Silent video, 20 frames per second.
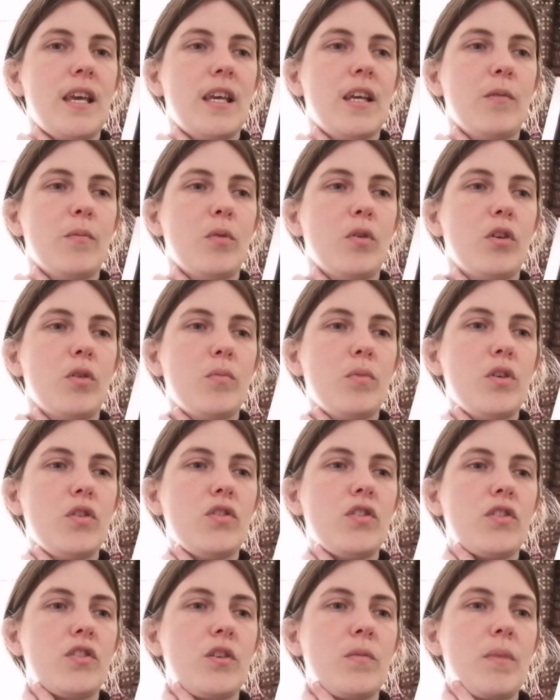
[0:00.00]
king, but
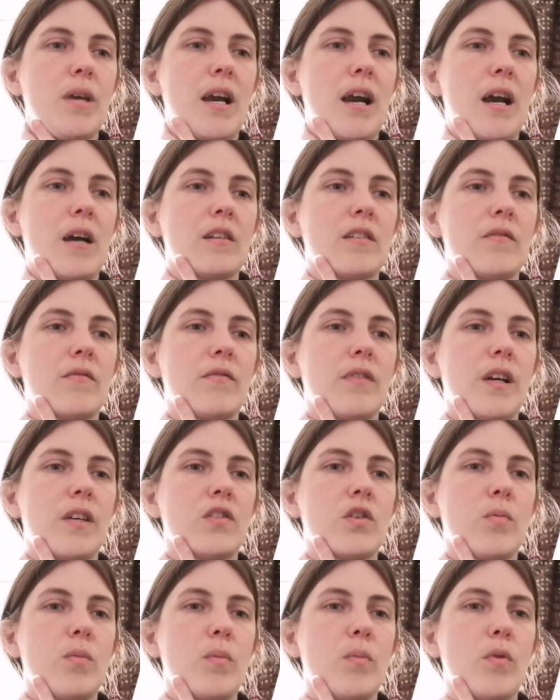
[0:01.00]
computers can be hacked and
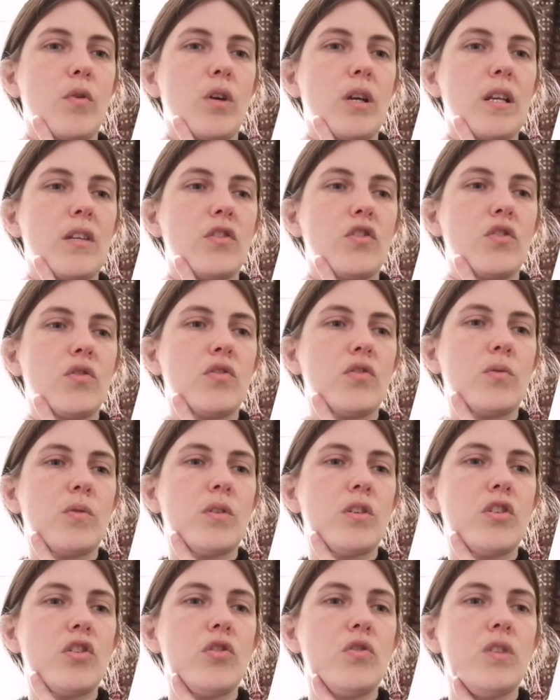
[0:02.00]
files can be broken into.
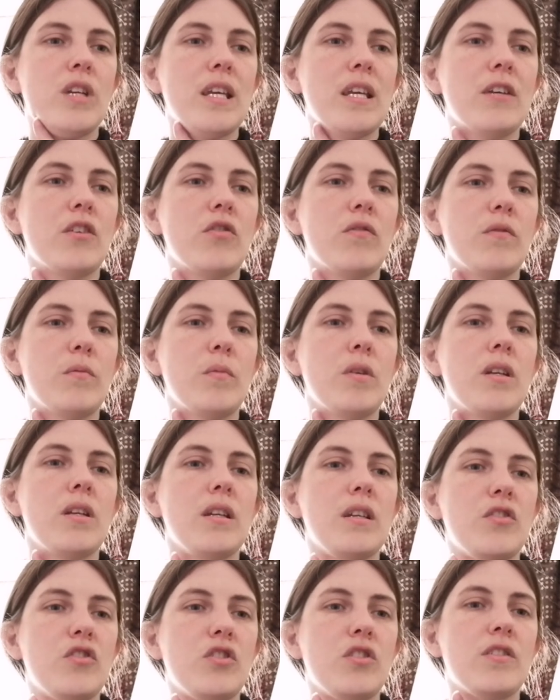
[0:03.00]
So, a unique government
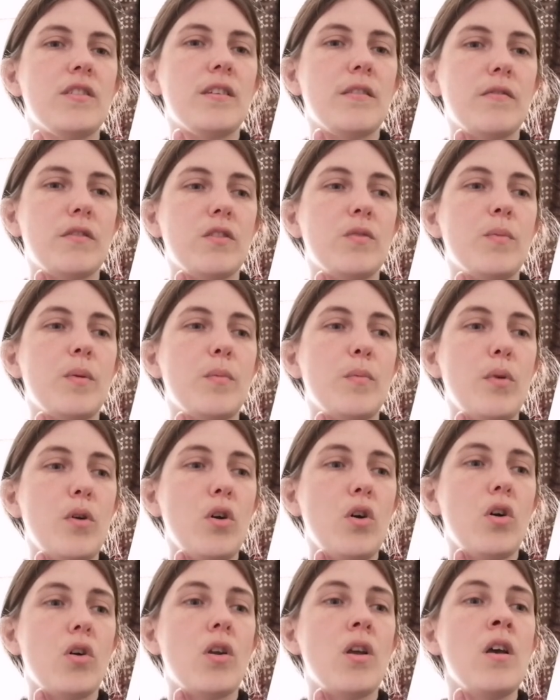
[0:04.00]
initiative has been
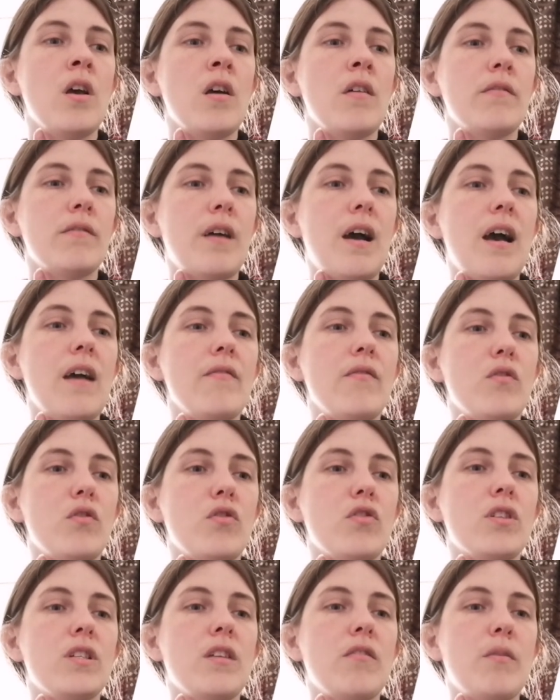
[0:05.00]
born. Five
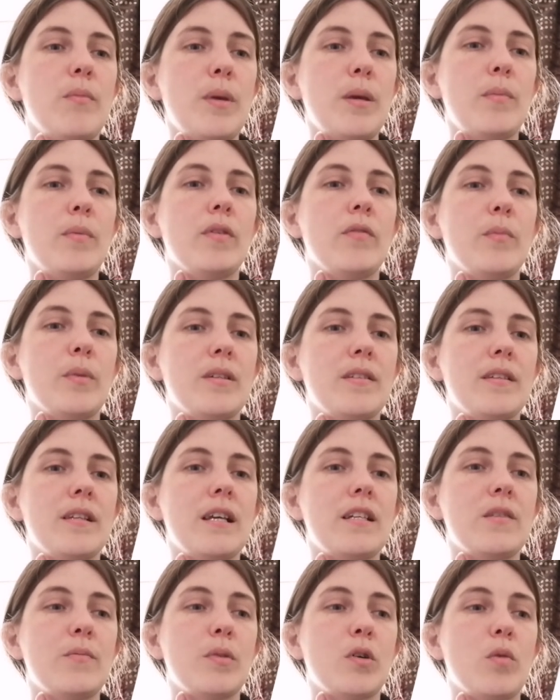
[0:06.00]
ordinary people have been
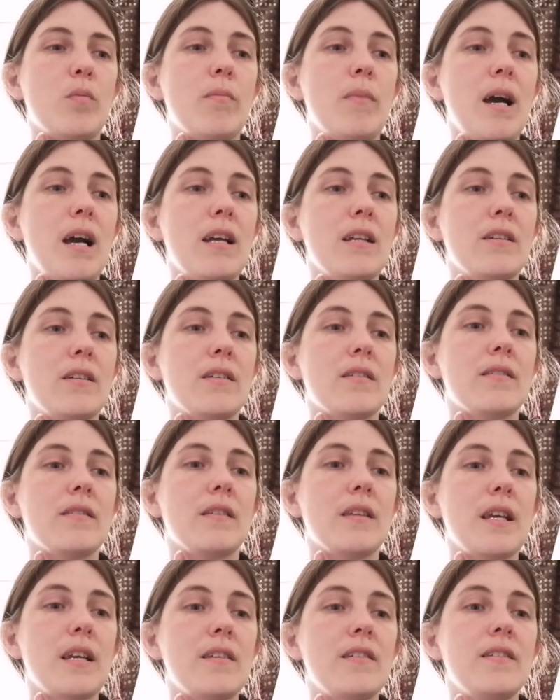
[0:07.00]
selected to become minders,
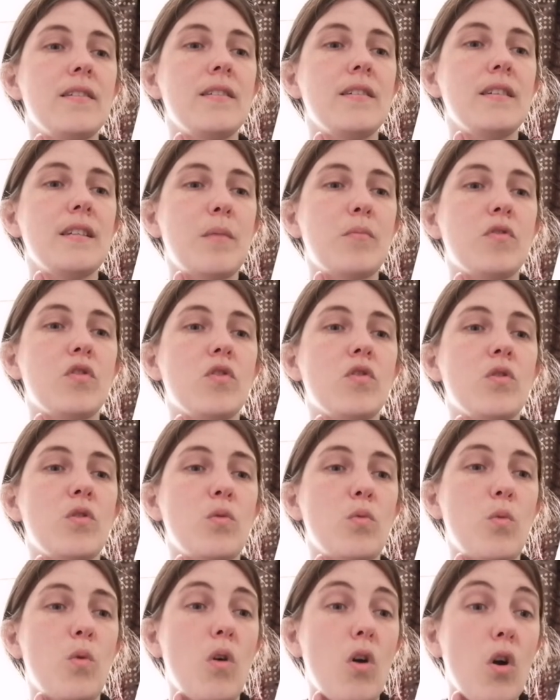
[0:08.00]
the latest attempt to
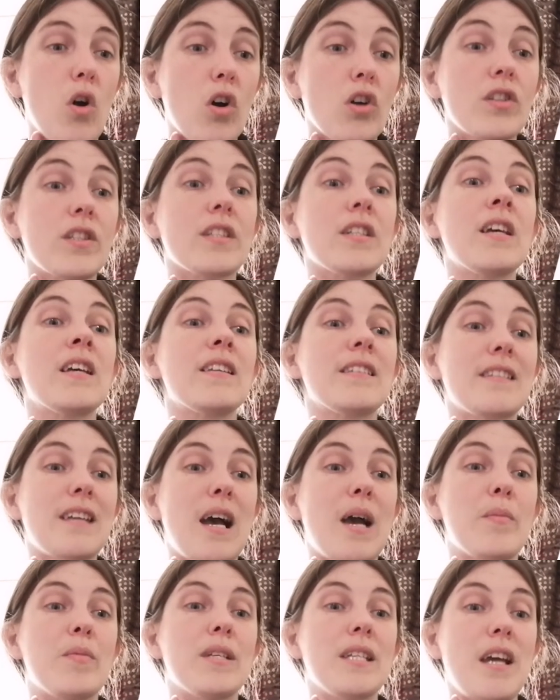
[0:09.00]
thwart
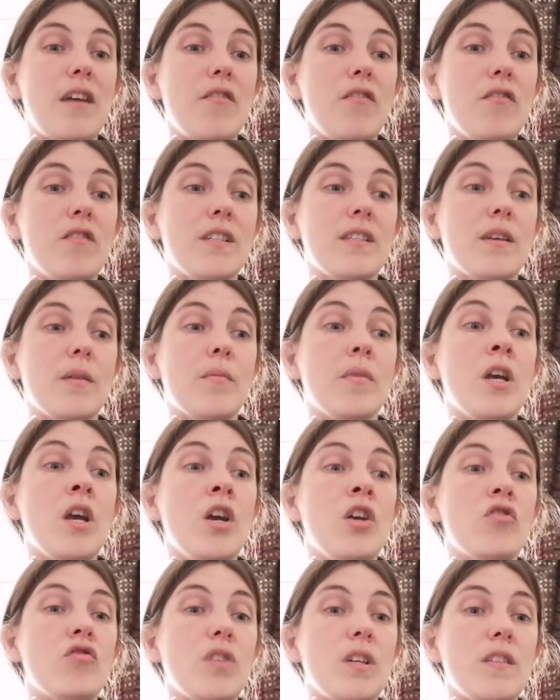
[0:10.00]
cyber terrorism.
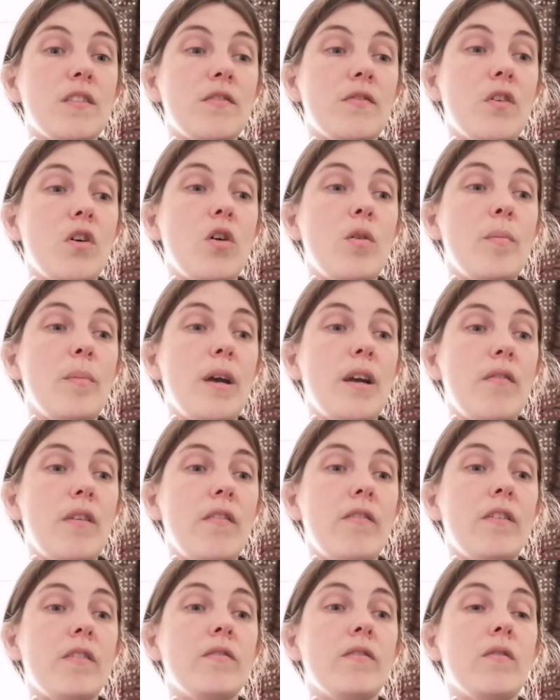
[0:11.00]
Transformed
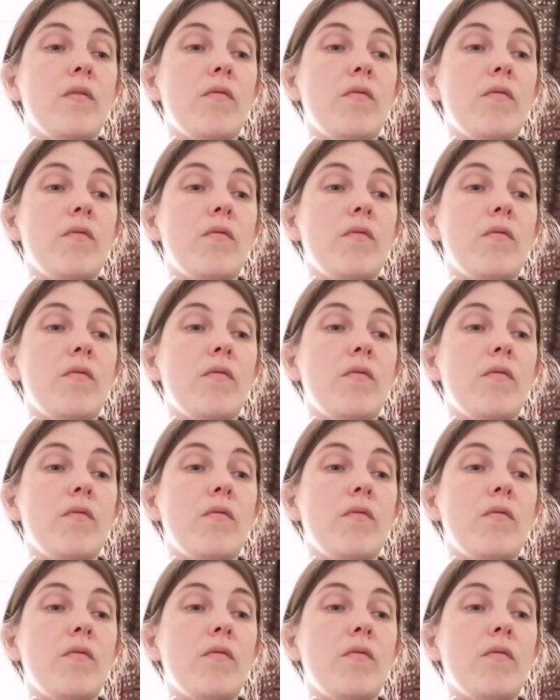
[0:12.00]
by